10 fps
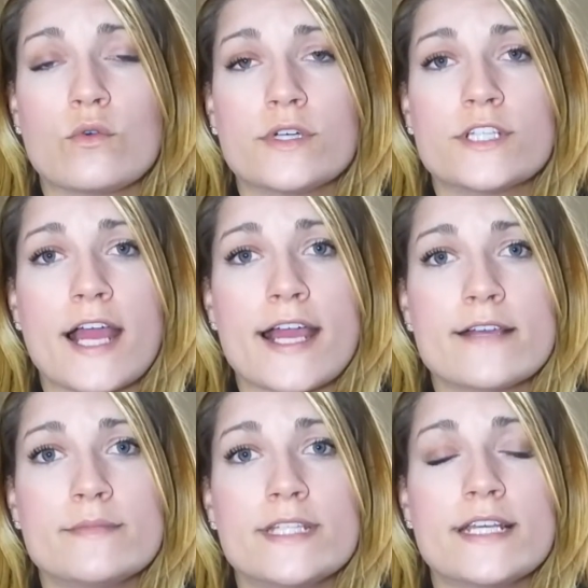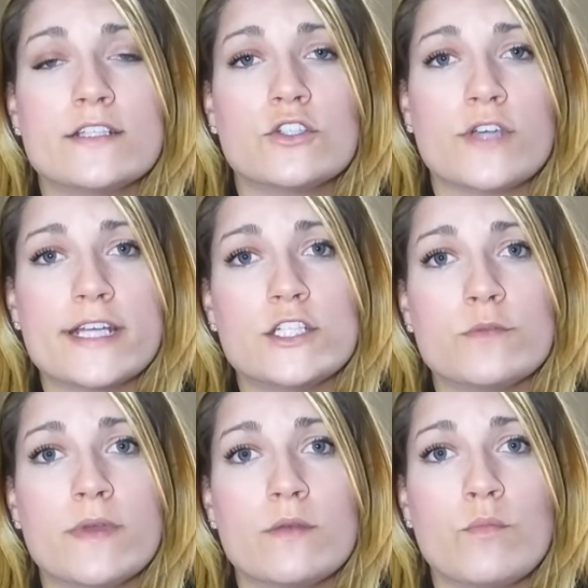or times, it's great to
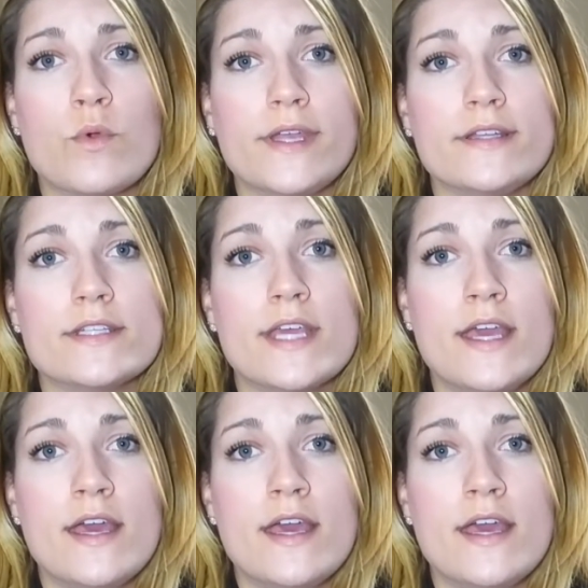pinpoint